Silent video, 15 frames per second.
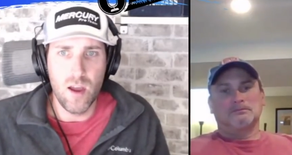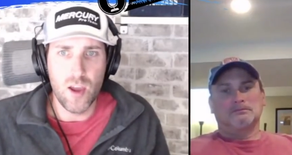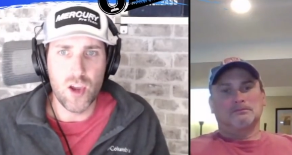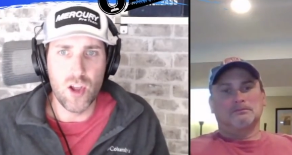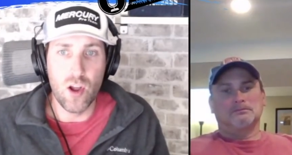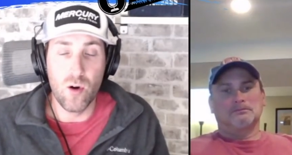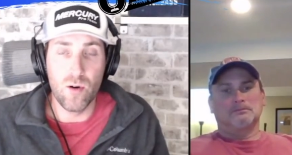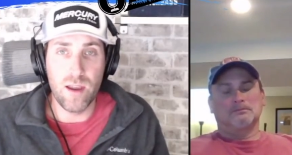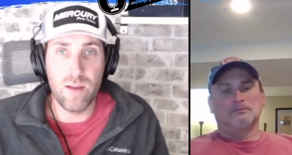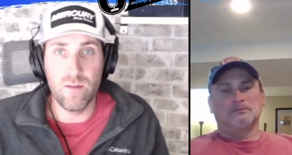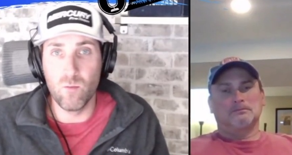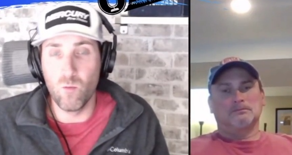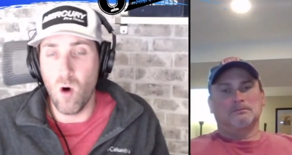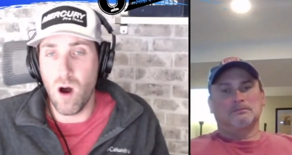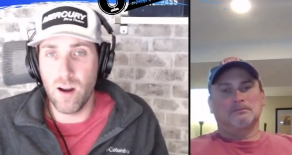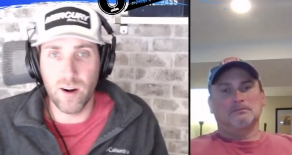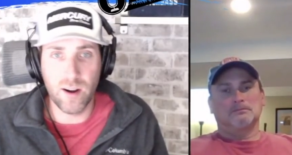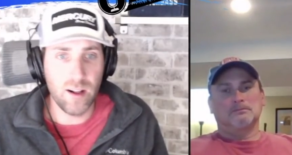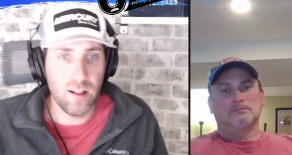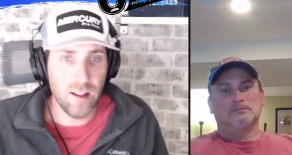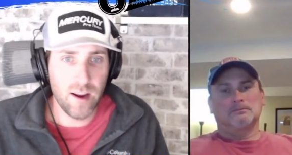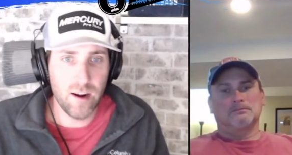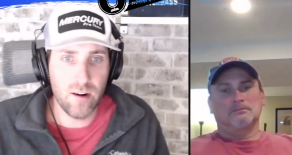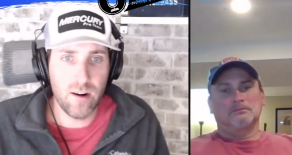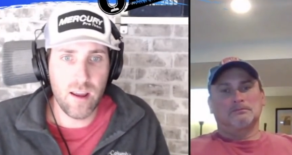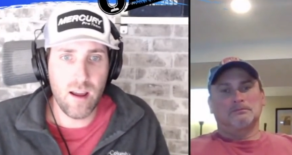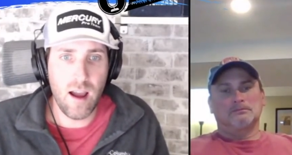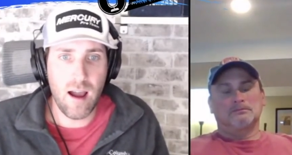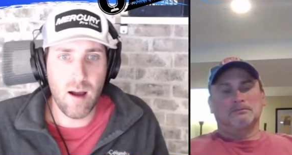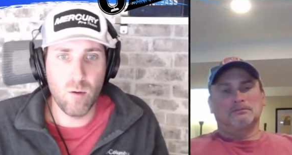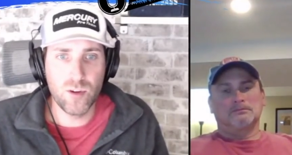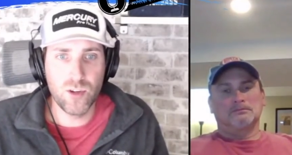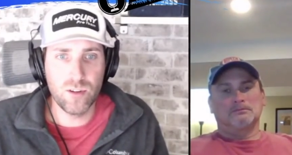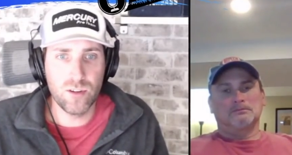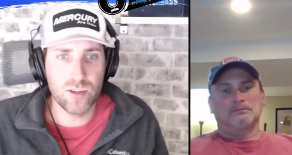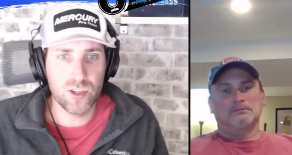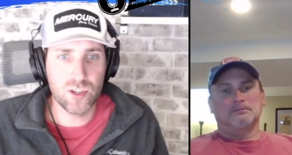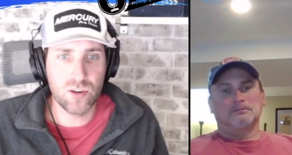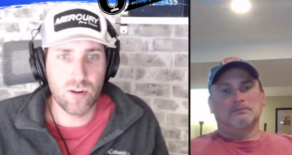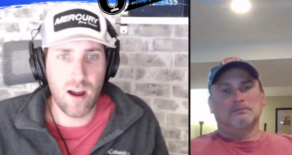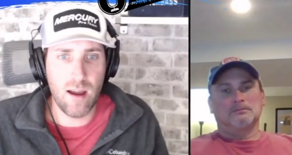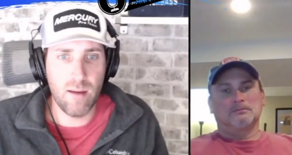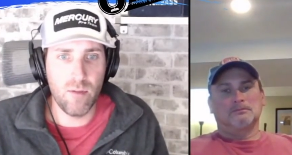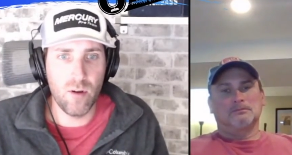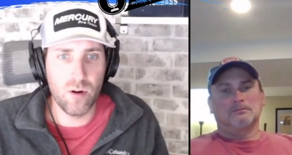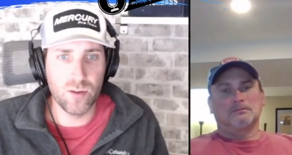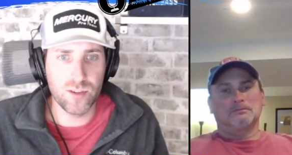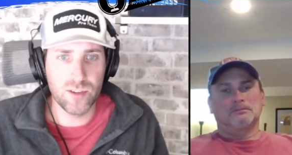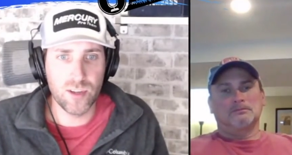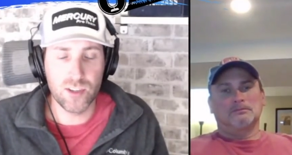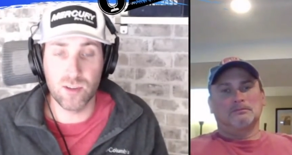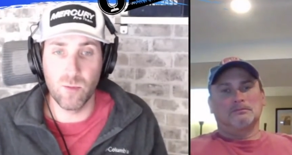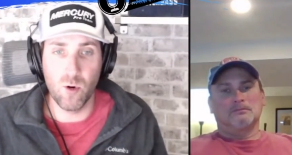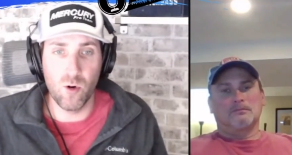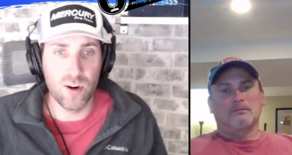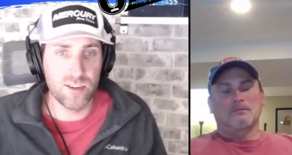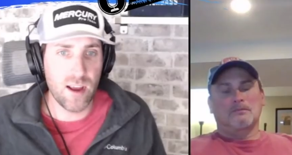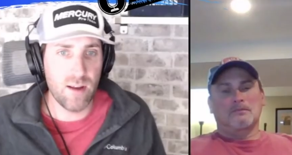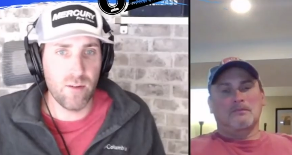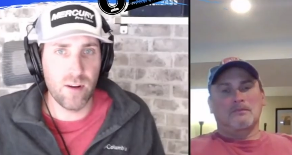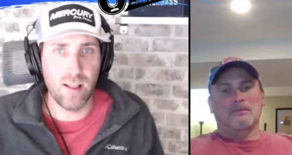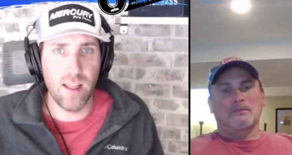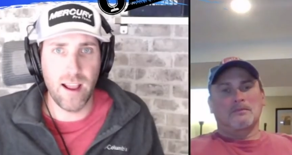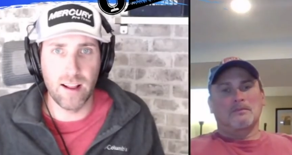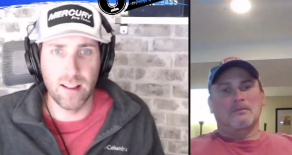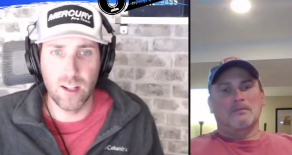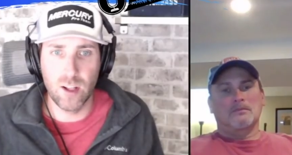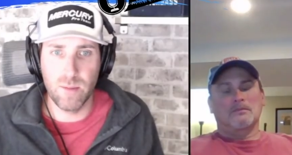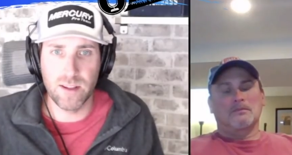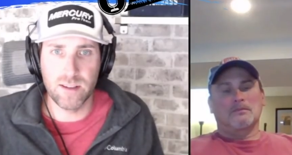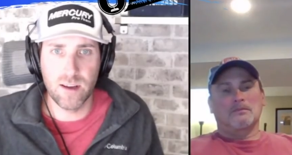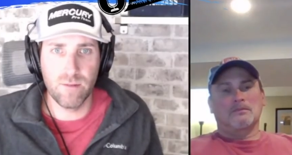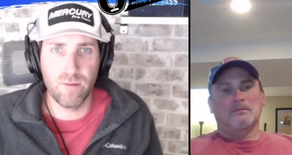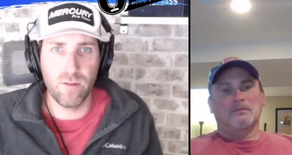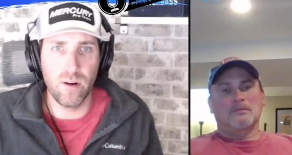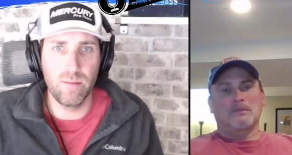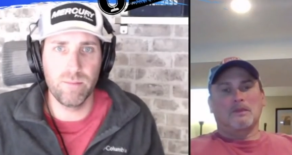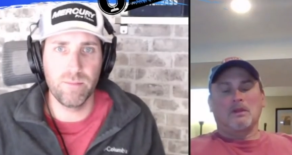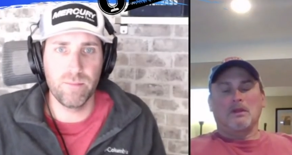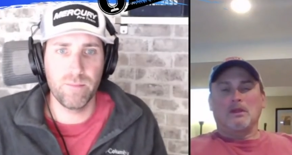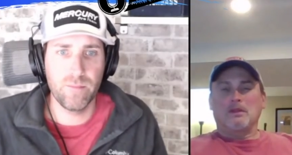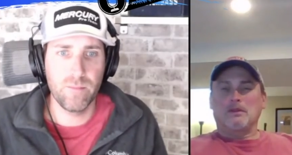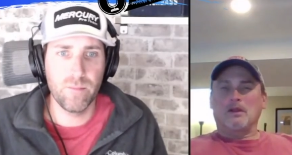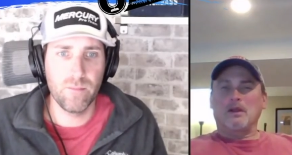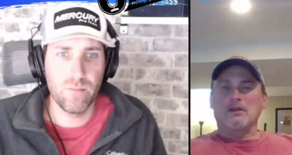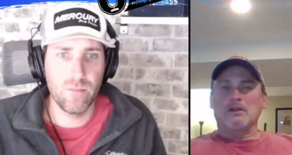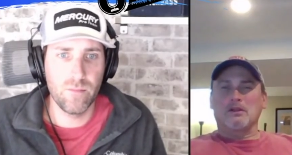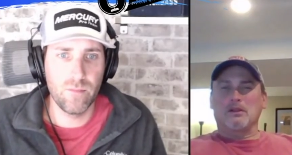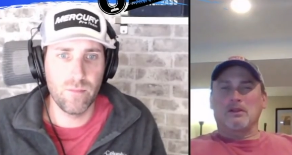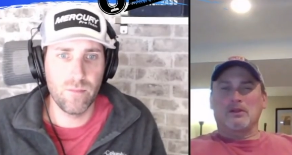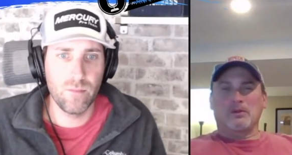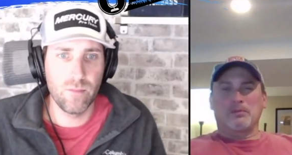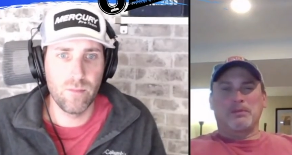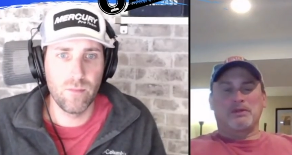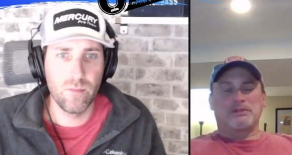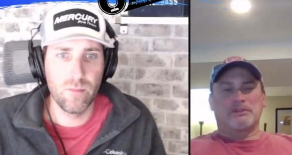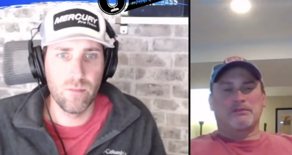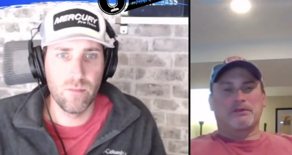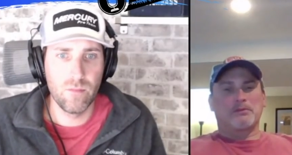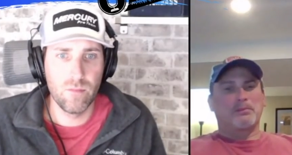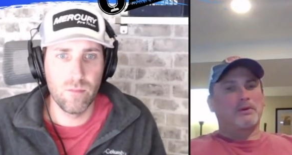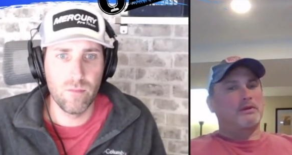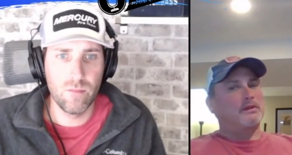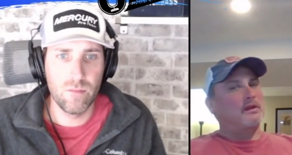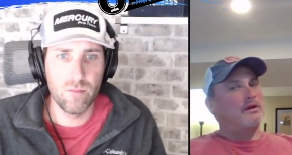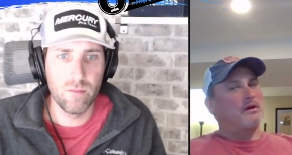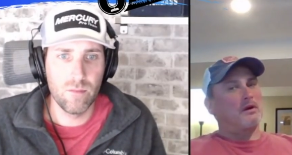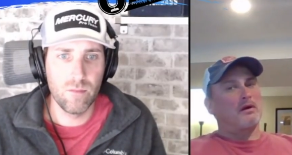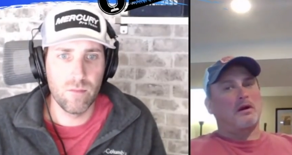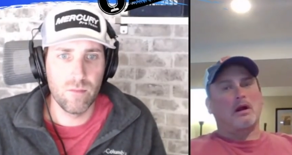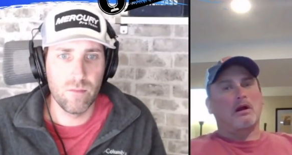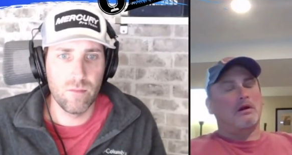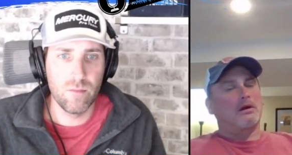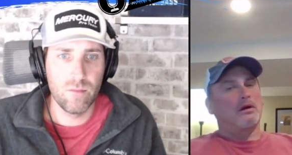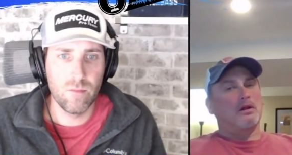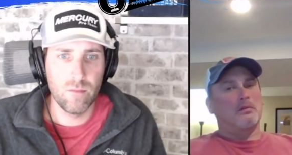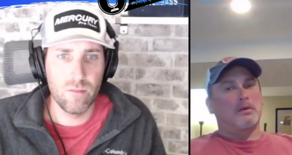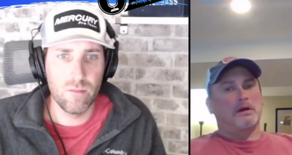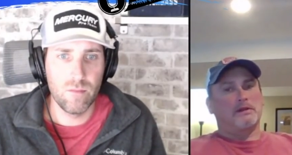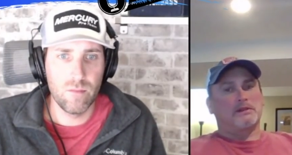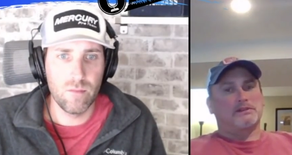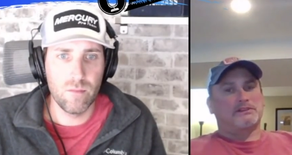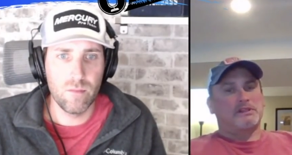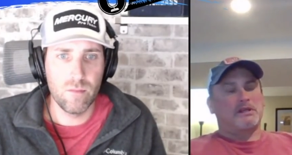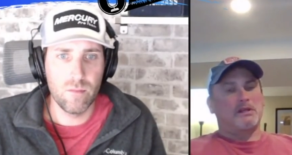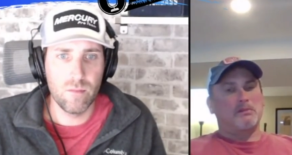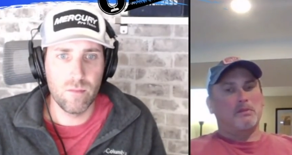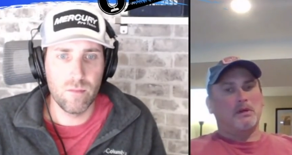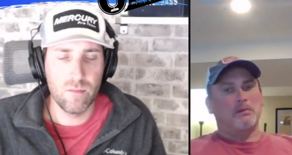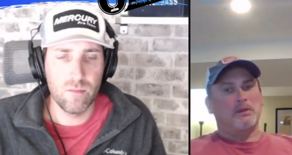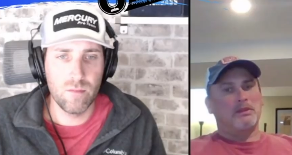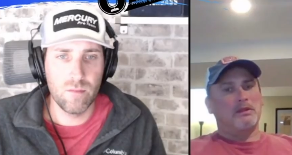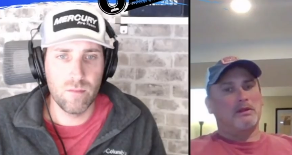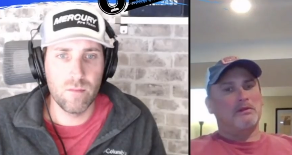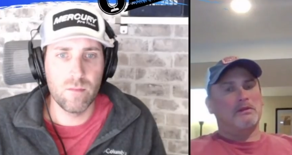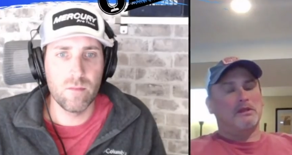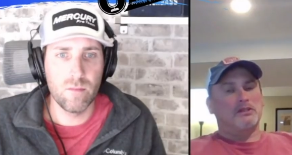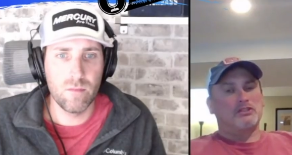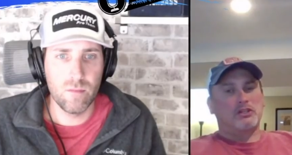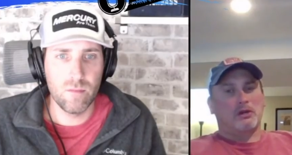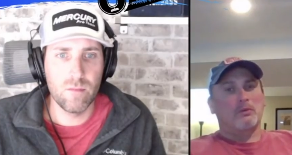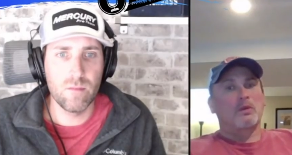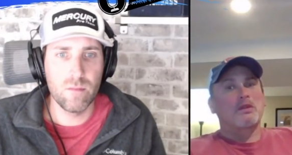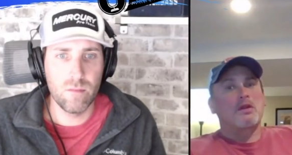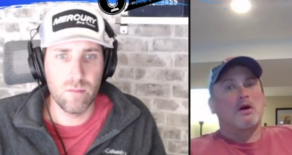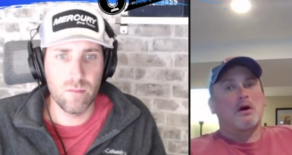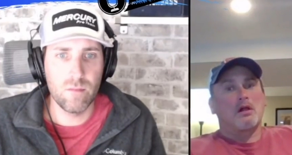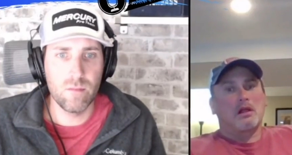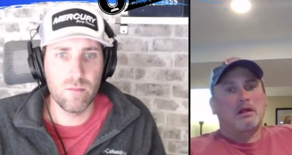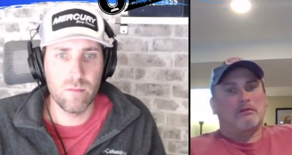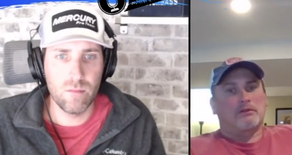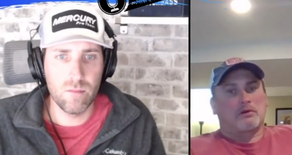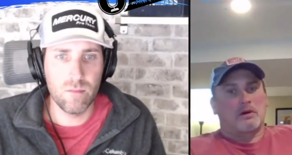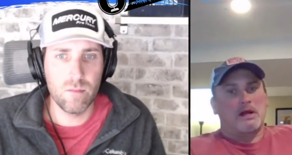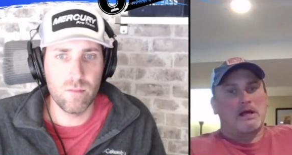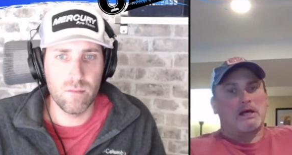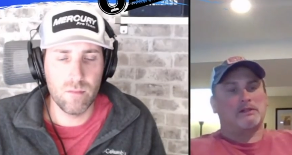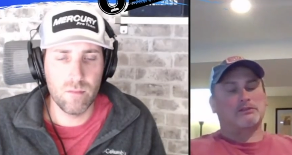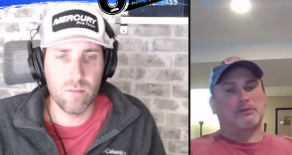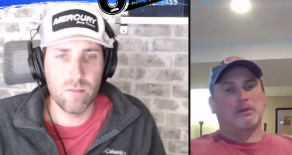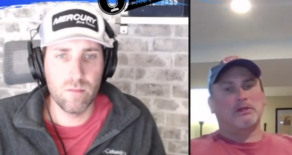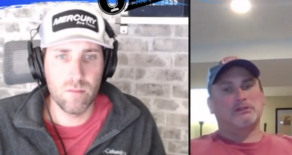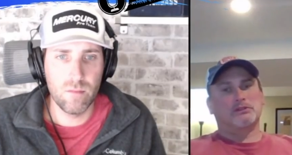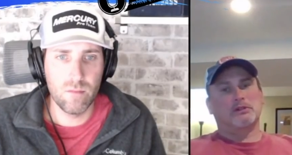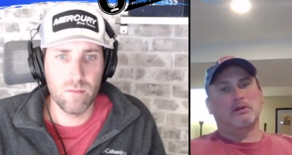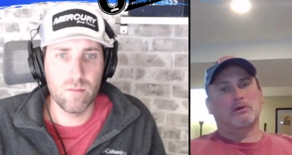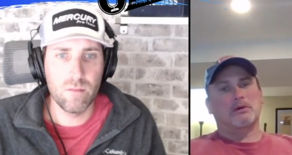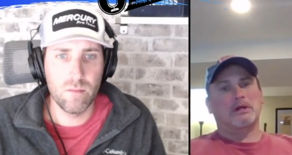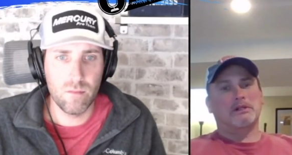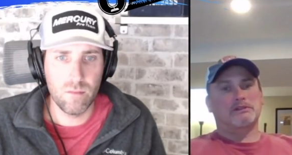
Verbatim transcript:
Speaker 1: you know even water clarity? How would you describe the whole system, or is every lake a little bit different?
Speaker 2: They're all a little bit different, but they are are all about the same. I mean, they they generally all have grass, right? So the